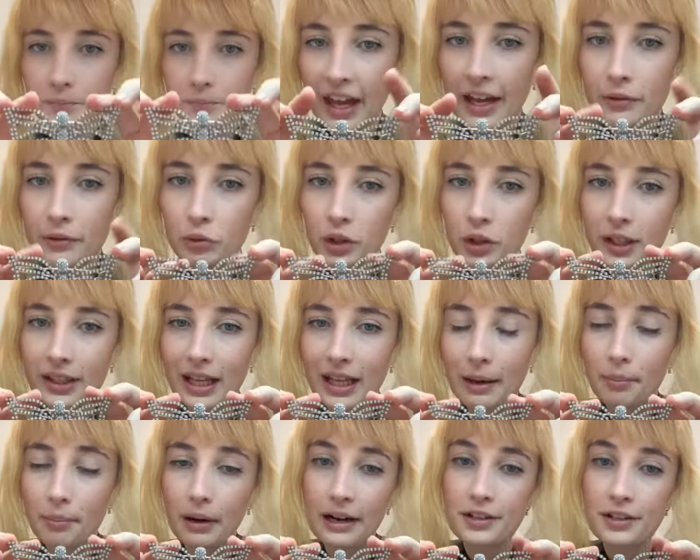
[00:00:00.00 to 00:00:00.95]
and we'll get
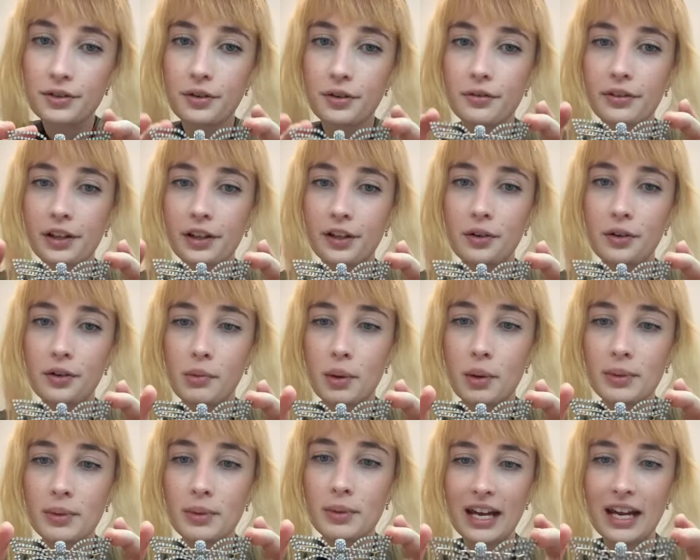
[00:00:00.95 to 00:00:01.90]
that price revealed
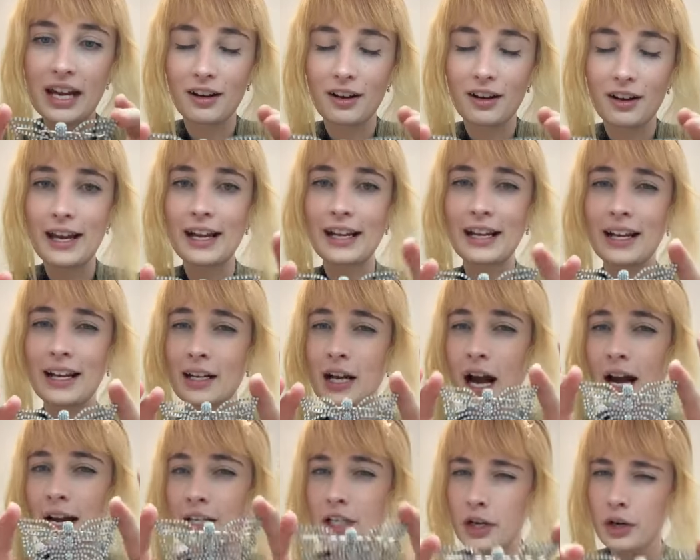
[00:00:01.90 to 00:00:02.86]
momentarily. Again,
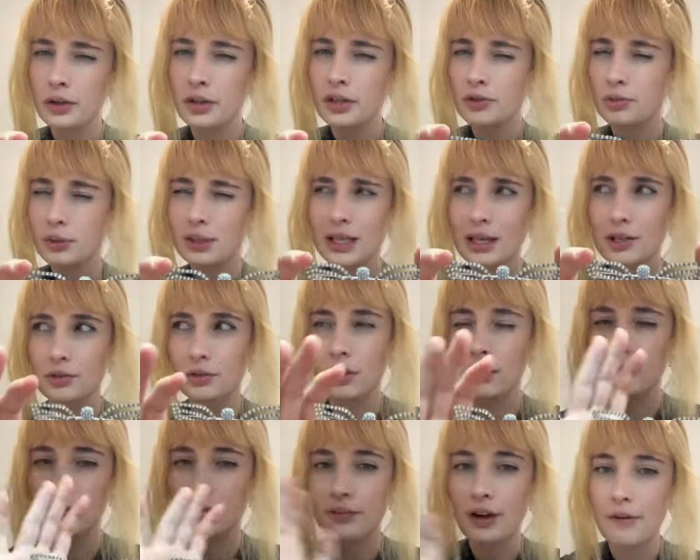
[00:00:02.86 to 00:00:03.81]
I know this retails for
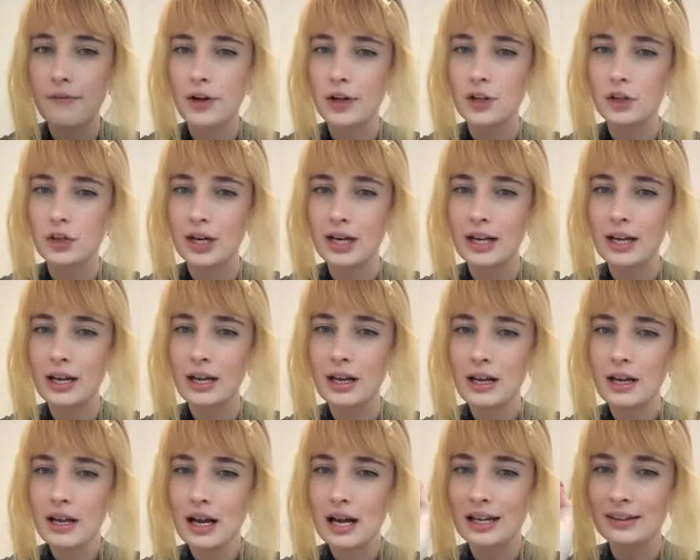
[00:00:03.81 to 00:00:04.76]
over 500,
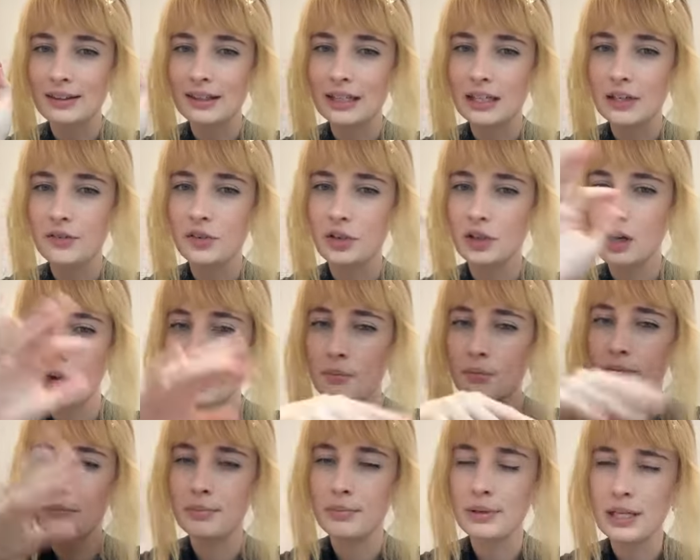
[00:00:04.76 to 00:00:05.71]
I think even
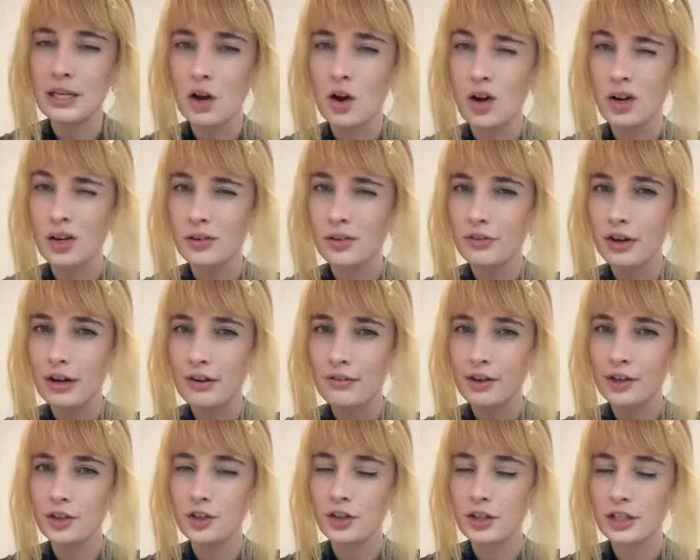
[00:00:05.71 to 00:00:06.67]
beyond
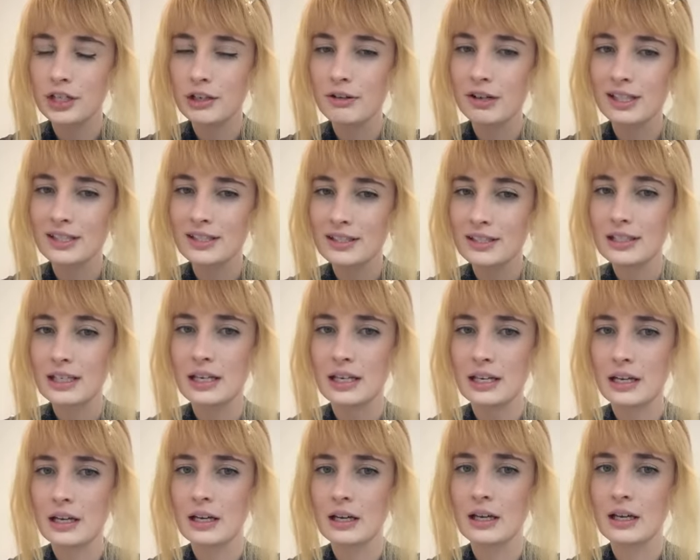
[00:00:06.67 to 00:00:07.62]
500
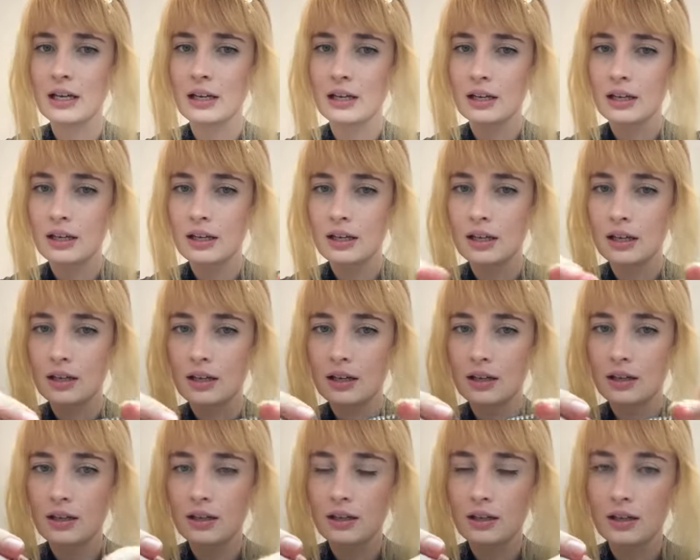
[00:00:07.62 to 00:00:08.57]
USD.
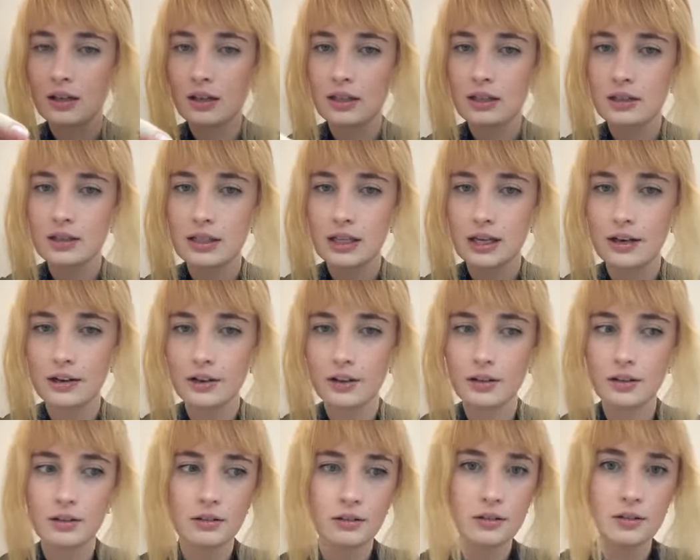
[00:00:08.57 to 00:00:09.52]

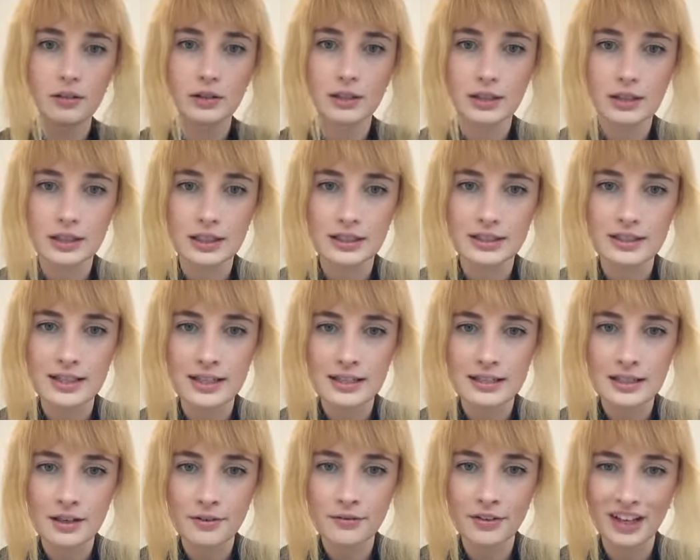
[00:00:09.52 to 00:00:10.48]
So this
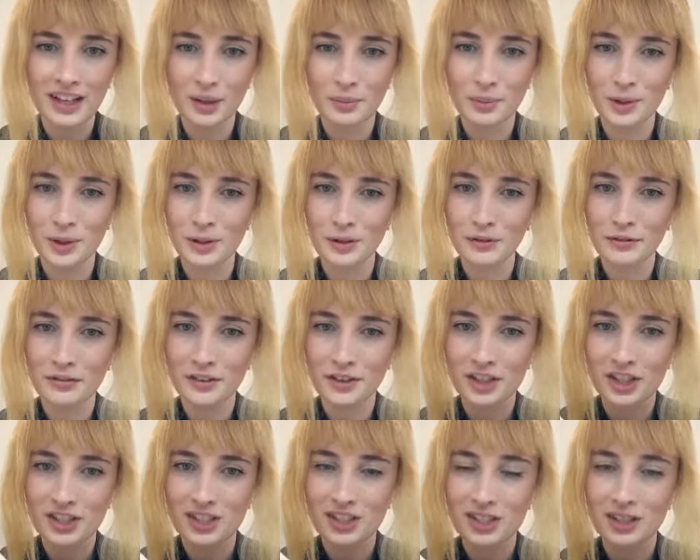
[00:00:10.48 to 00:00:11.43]
is available for
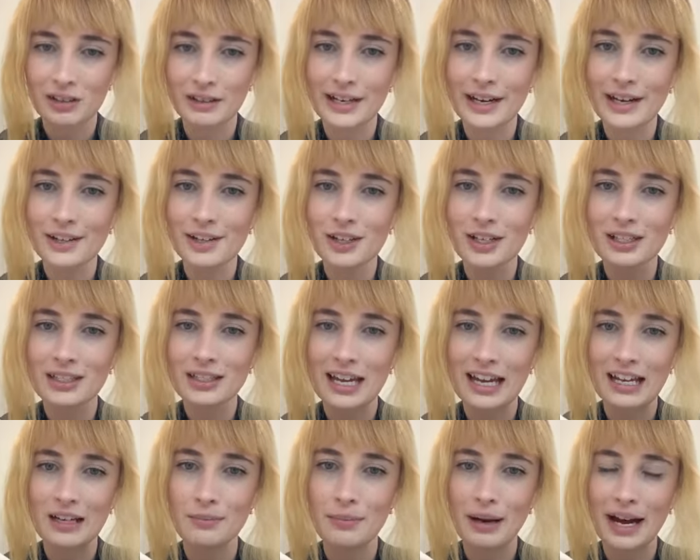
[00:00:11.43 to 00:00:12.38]
just
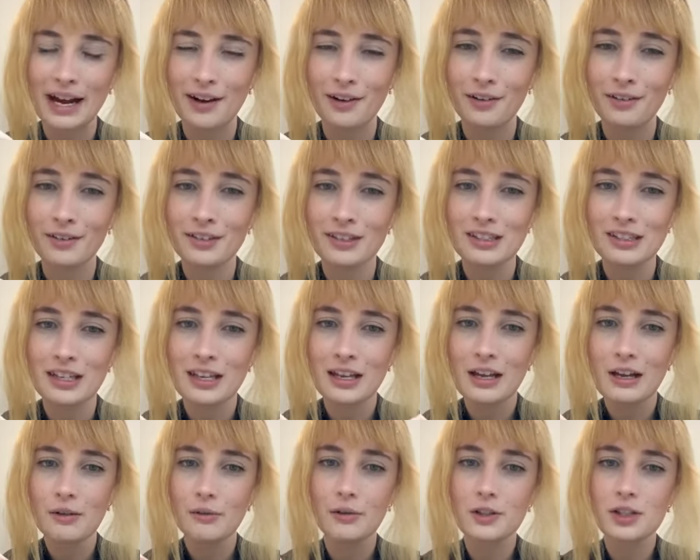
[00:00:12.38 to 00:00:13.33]
310 pounds,
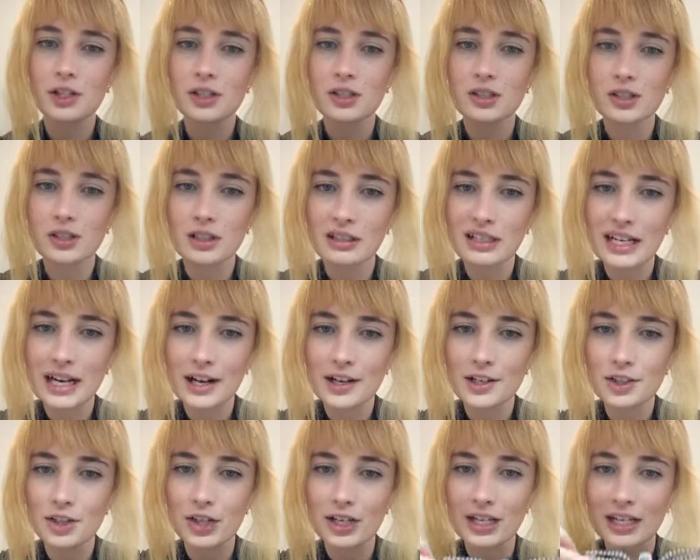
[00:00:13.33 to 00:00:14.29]
which is
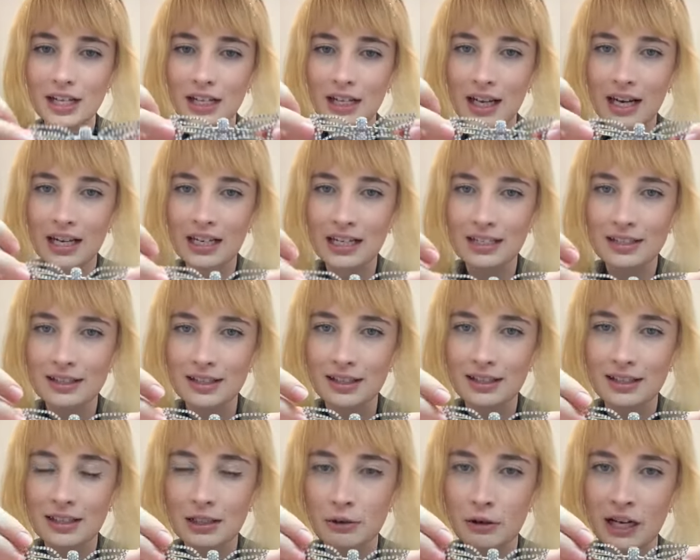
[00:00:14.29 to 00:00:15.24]

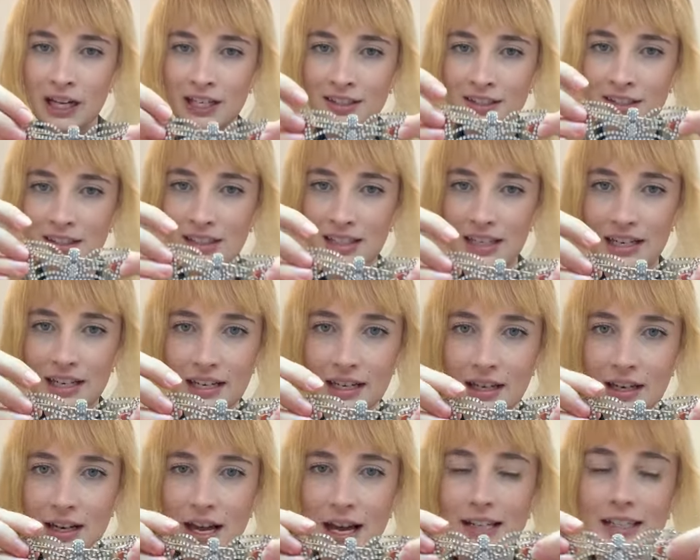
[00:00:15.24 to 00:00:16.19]
386 USD.
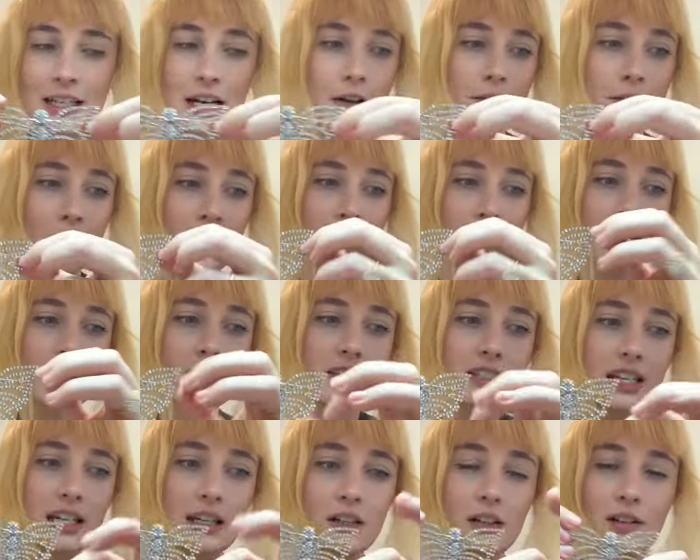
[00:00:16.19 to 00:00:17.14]
Again, I feel like your
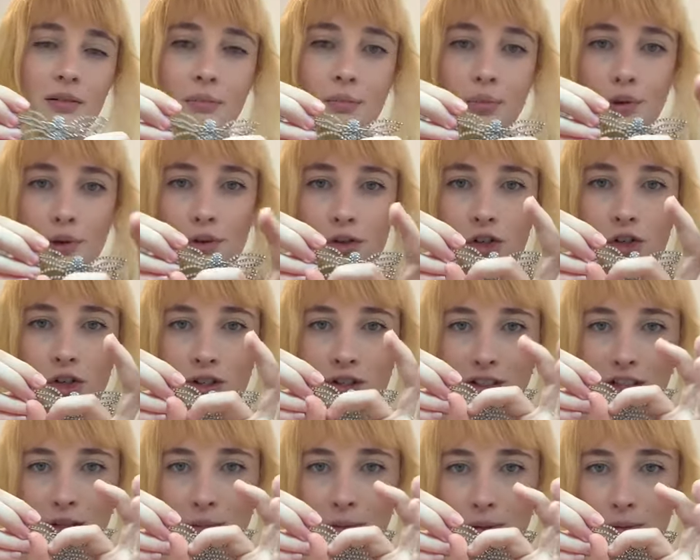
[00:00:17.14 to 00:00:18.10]
standard brooch is
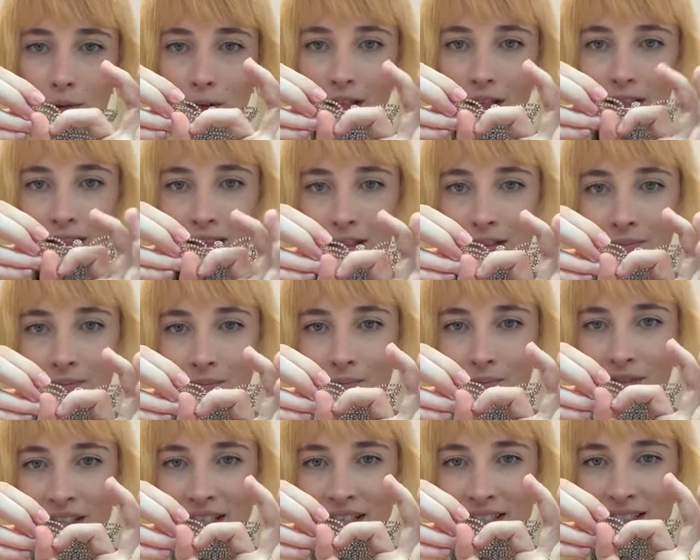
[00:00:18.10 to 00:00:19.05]
gonna be more like
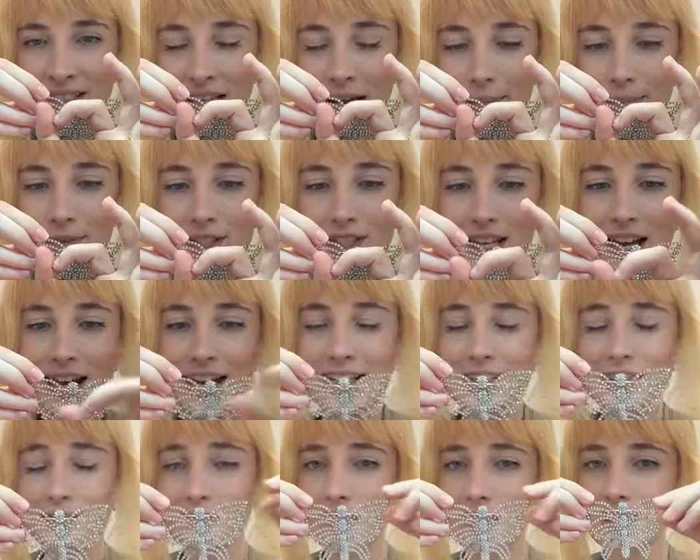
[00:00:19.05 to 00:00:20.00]
this type of
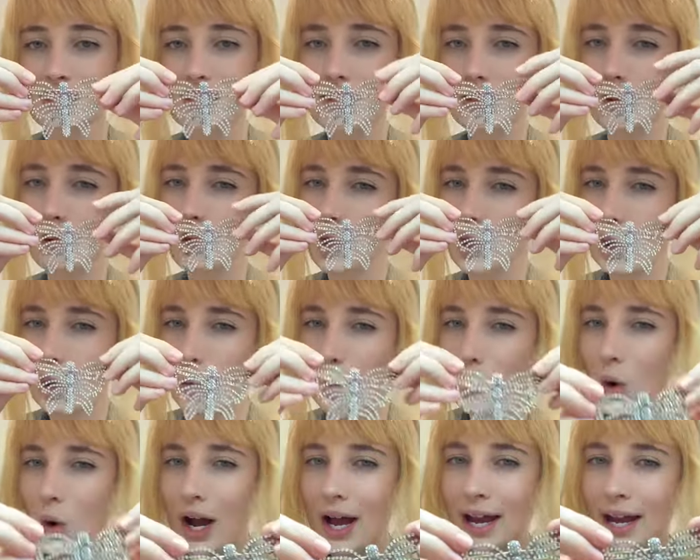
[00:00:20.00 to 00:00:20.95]
size, so this is
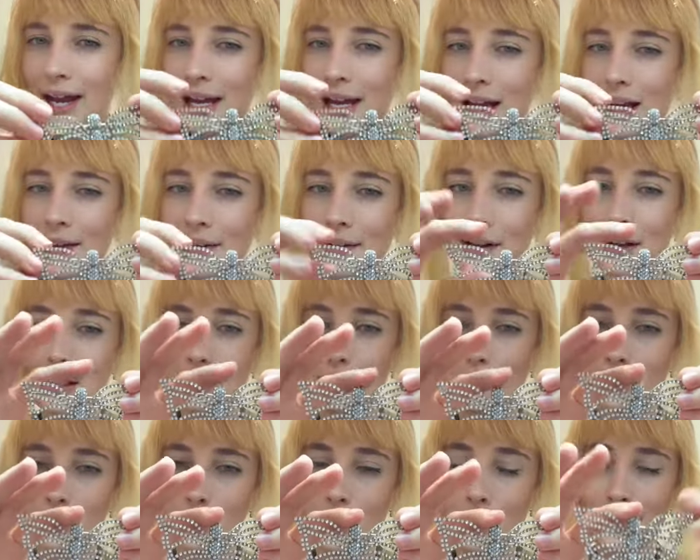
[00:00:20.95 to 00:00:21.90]
quite
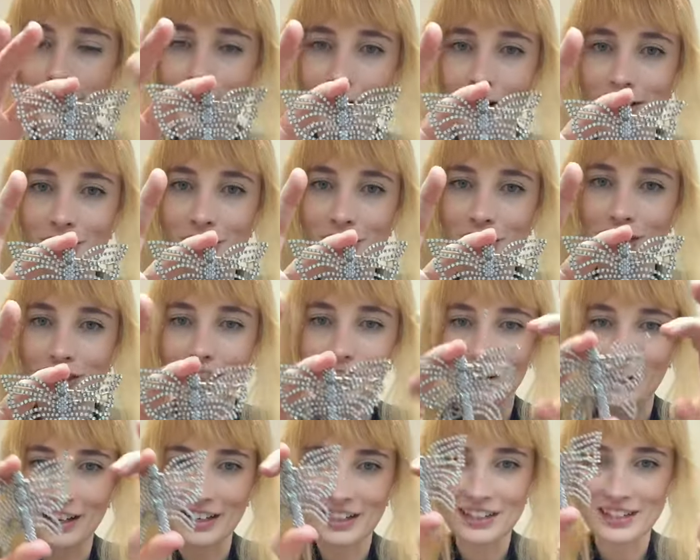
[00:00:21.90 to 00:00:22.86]
large in the
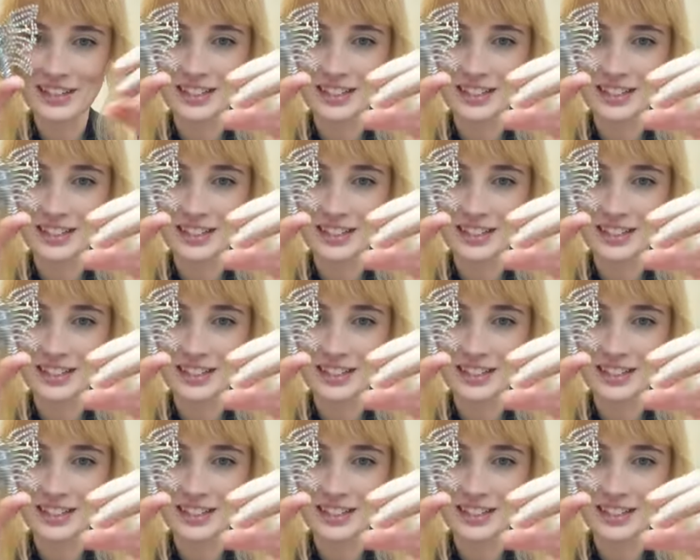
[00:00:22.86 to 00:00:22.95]
grand